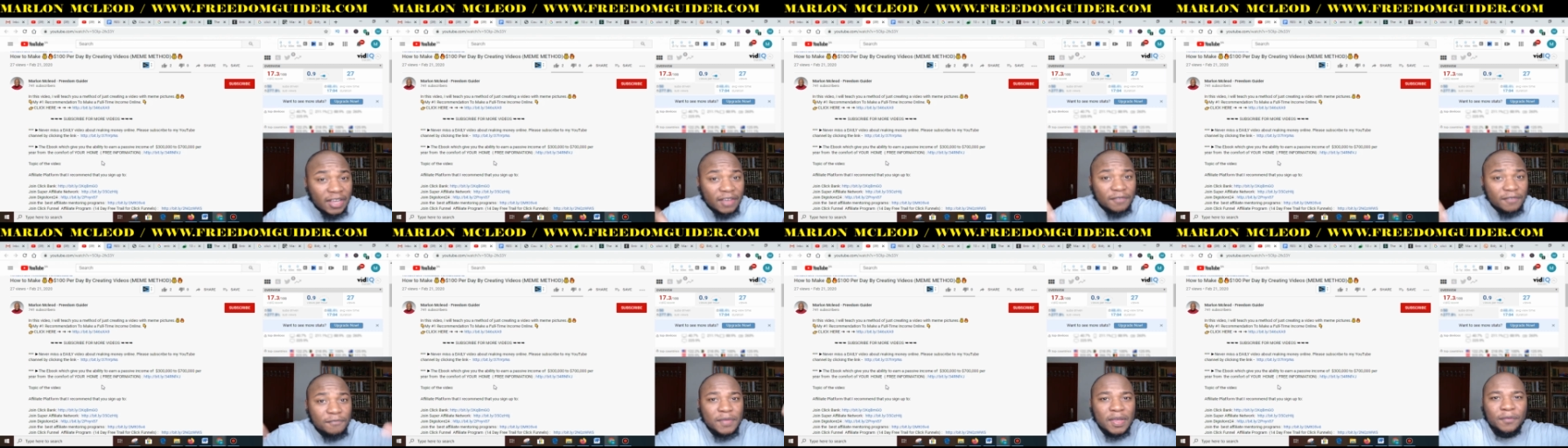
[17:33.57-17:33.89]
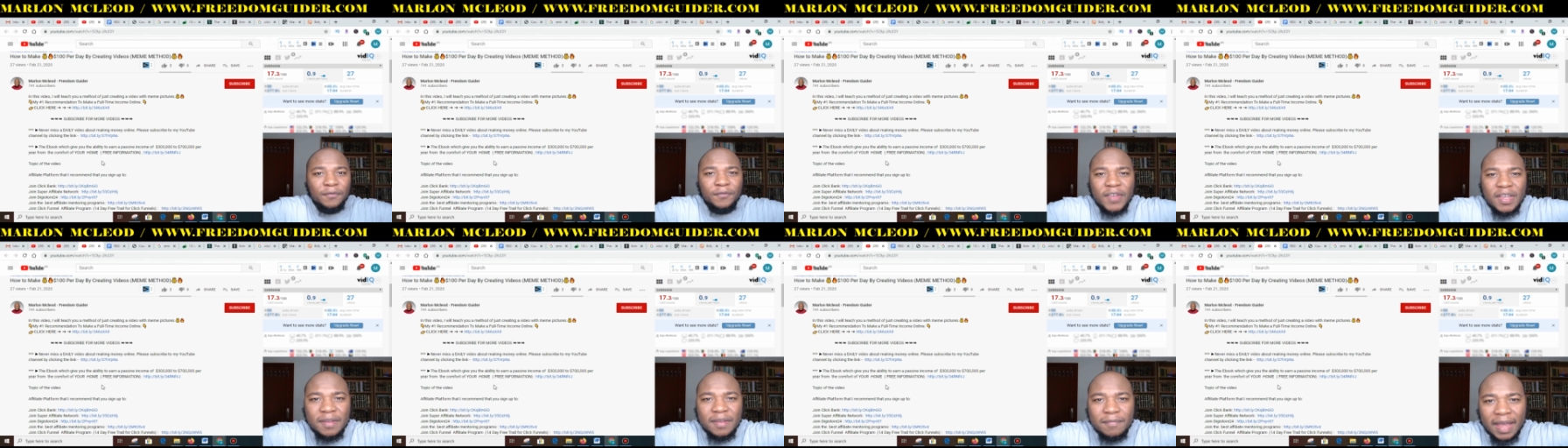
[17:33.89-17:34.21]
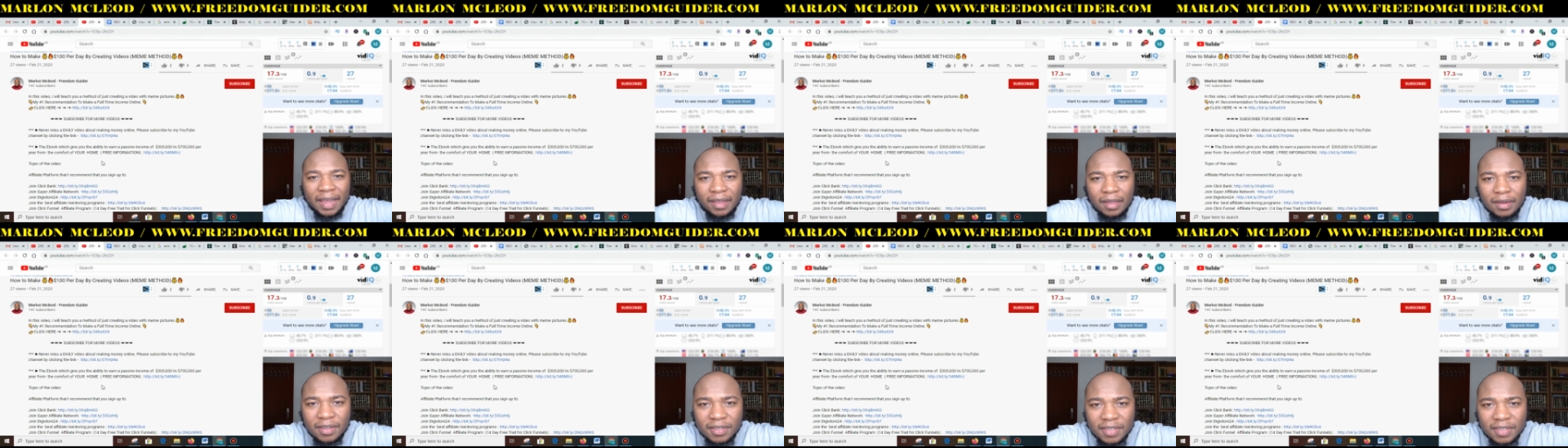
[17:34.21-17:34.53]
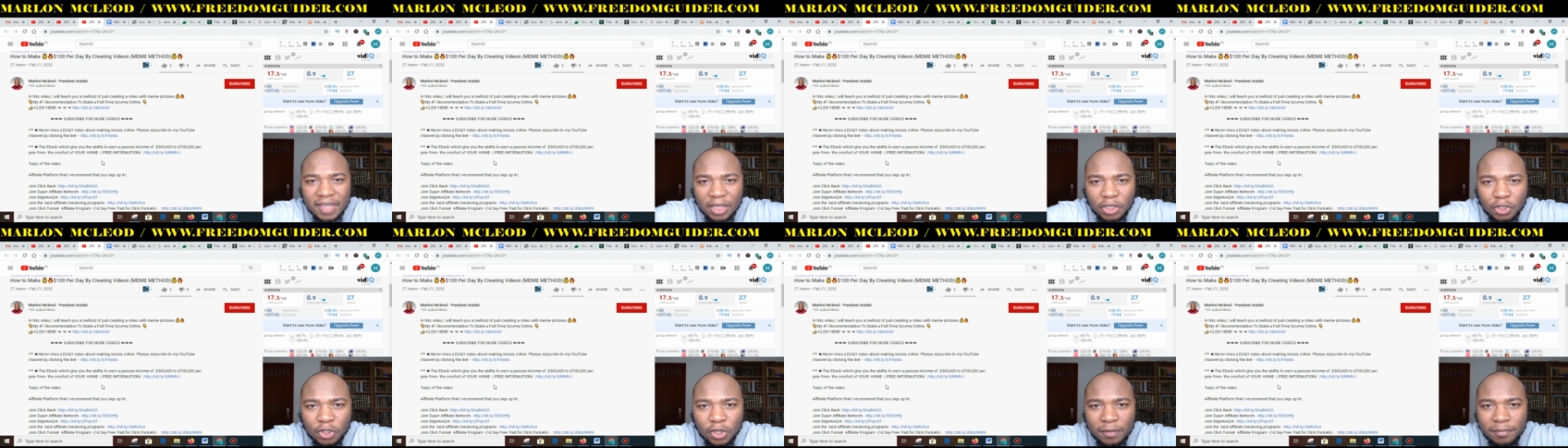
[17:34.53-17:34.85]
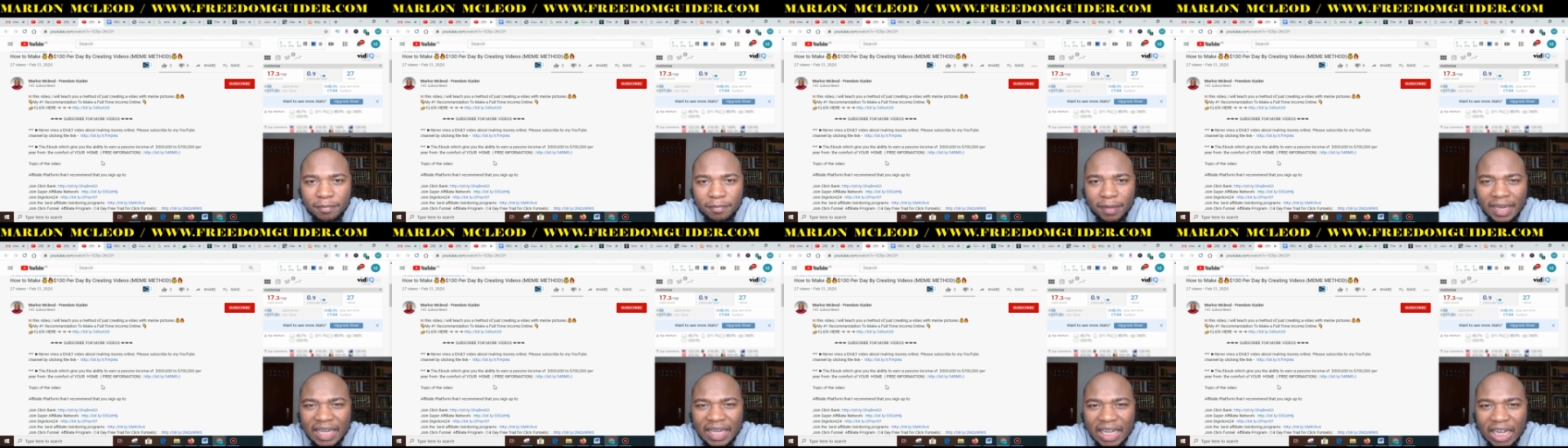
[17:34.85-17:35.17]
Give me a feedback in the
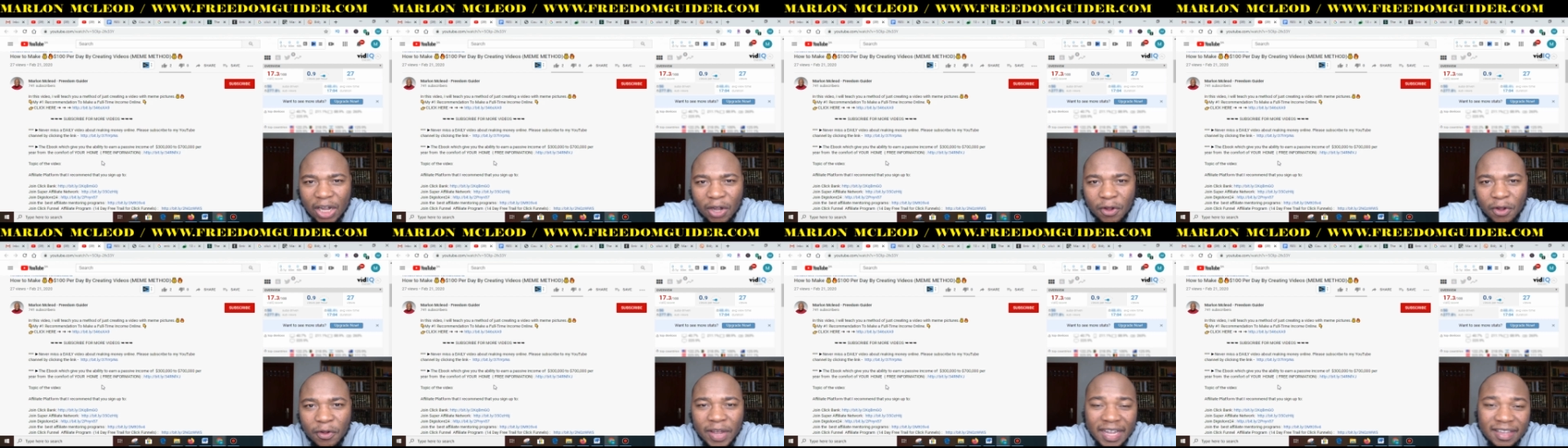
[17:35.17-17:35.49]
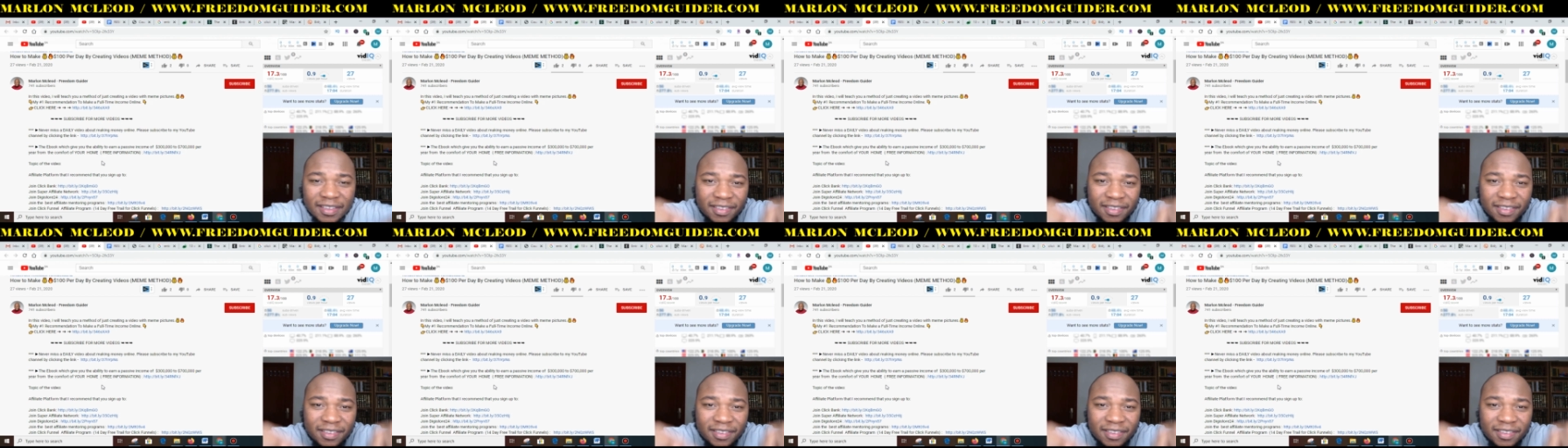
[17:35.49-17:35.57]
section below